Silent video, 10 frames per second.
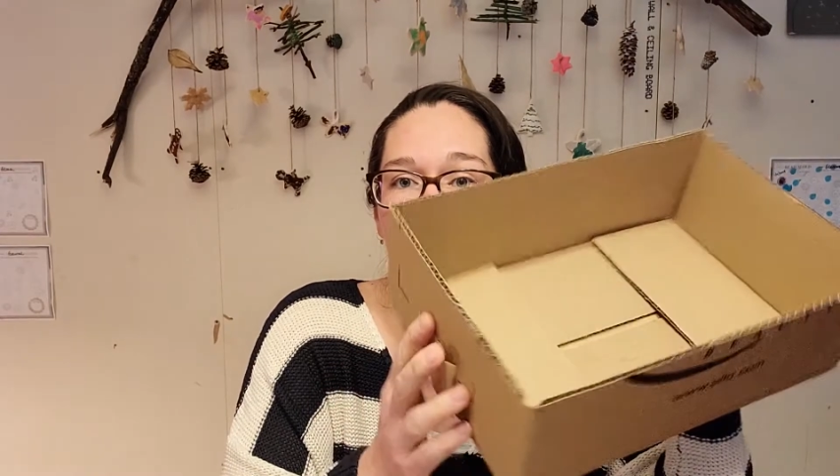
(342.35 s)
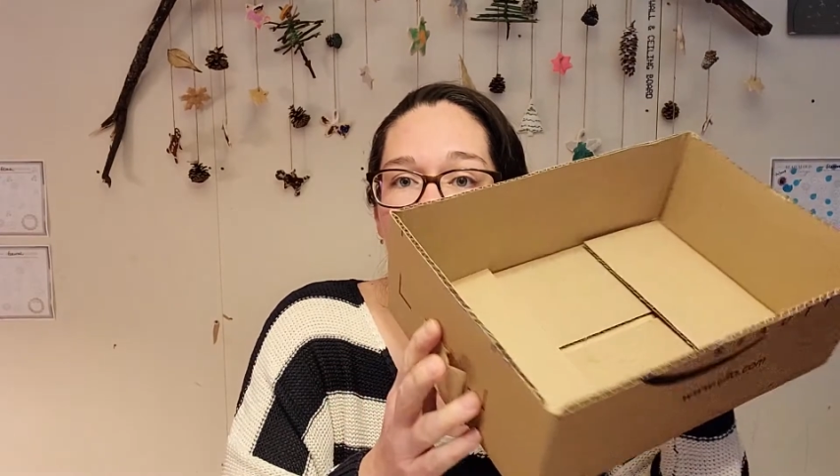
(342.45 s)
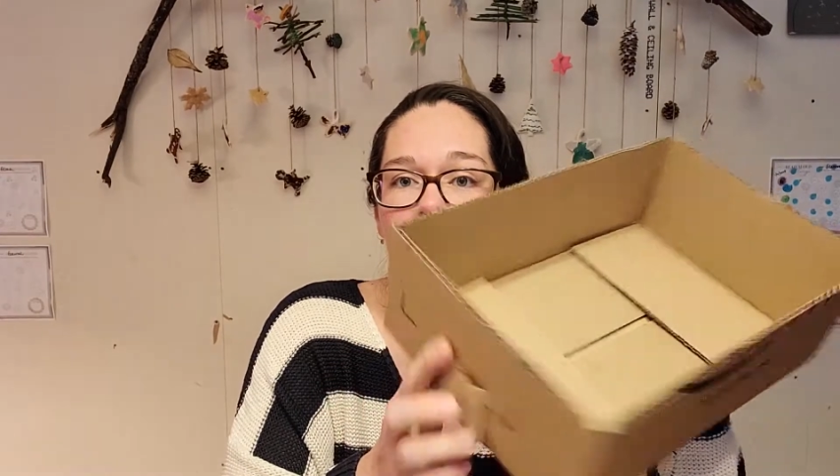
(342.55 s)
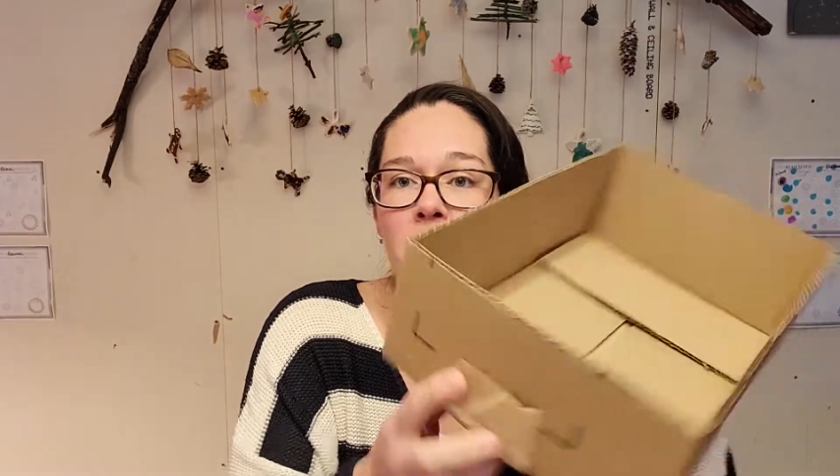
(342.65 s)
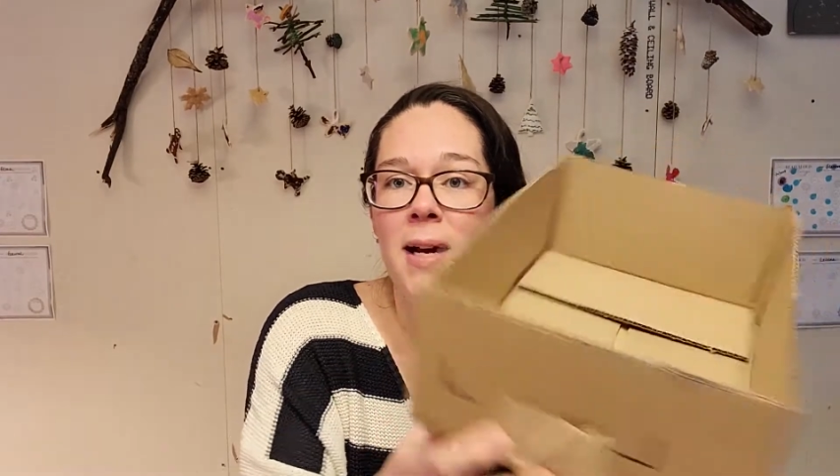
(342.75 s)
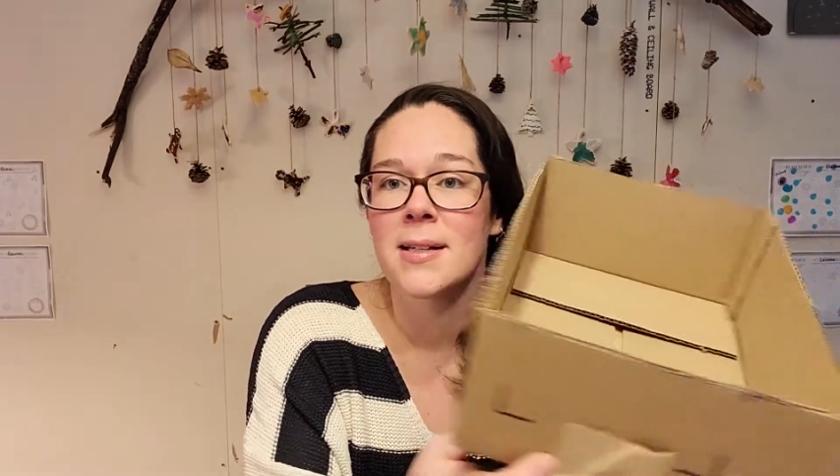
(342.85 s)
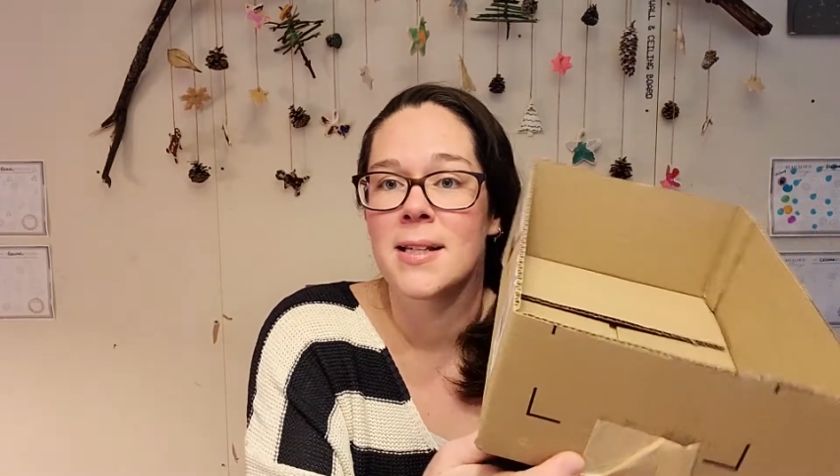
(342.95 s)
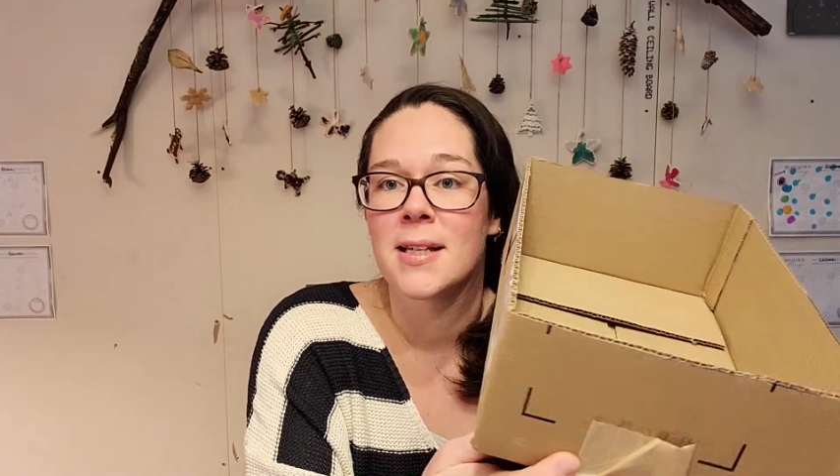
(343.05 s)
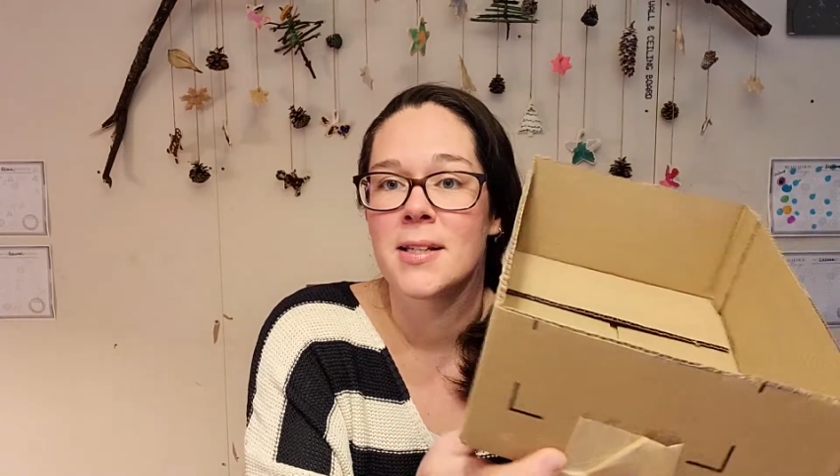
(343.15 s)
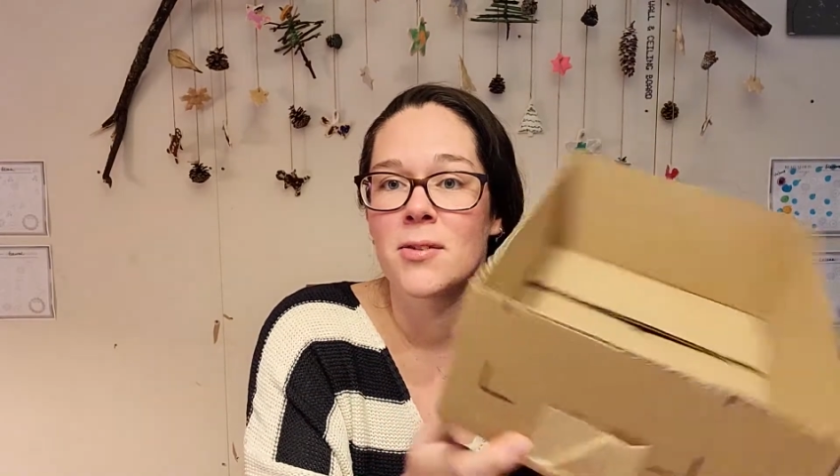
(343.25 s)
of
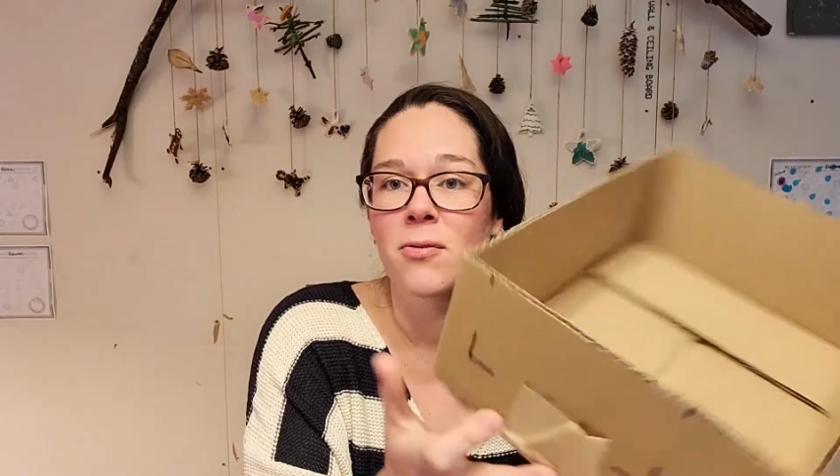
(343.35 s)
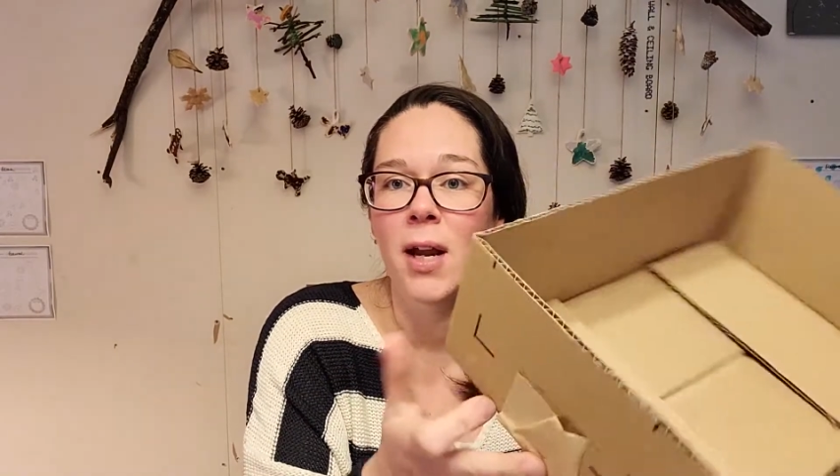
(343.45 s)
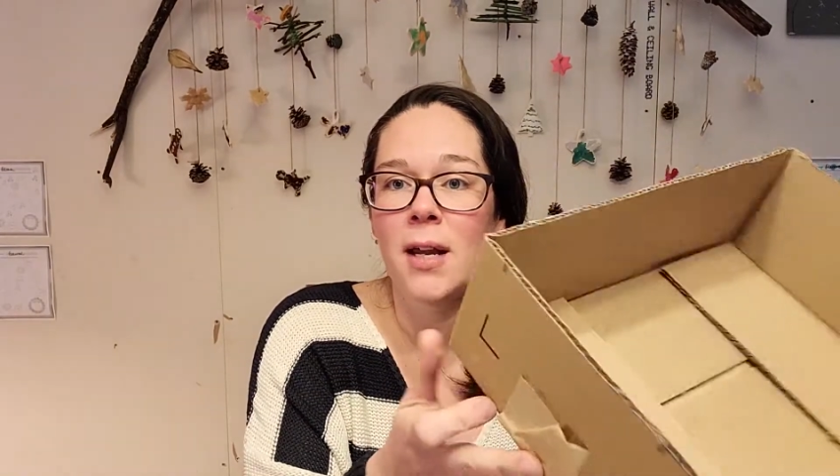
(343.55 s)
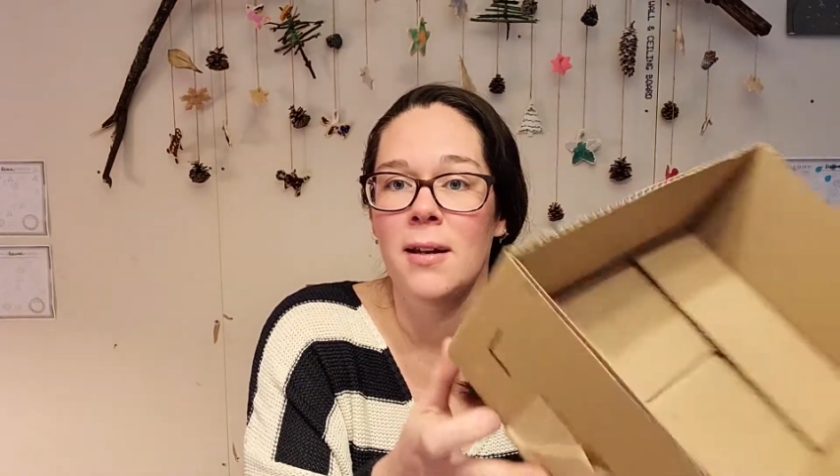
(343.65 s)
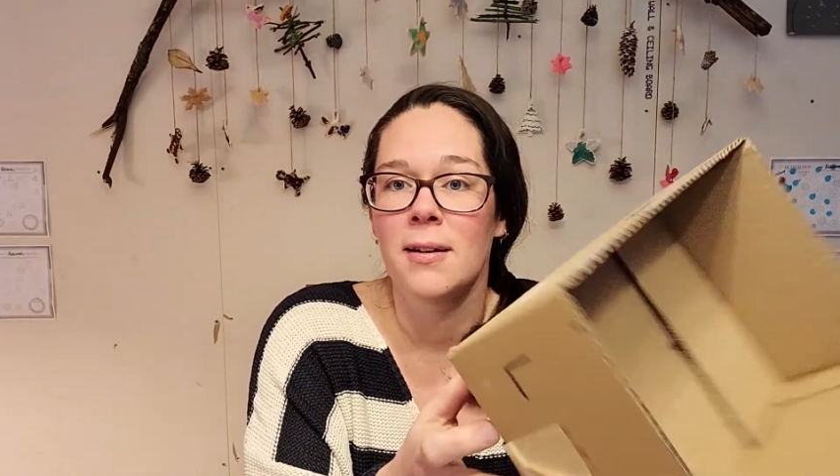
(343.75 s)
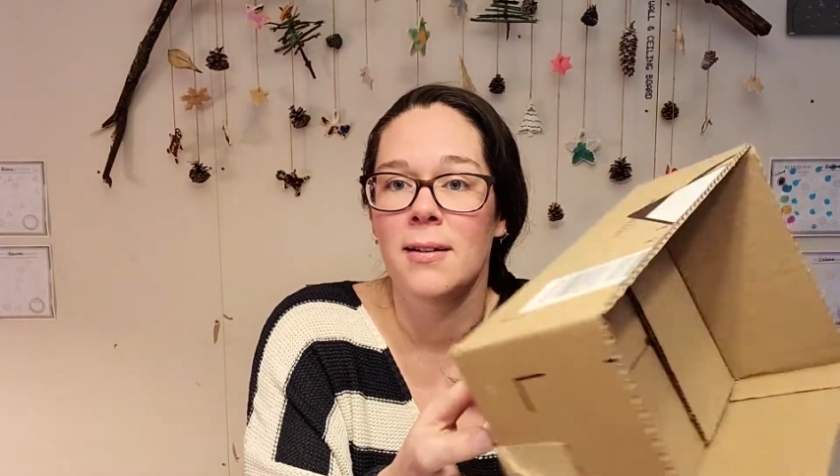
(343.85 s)
boxes, right?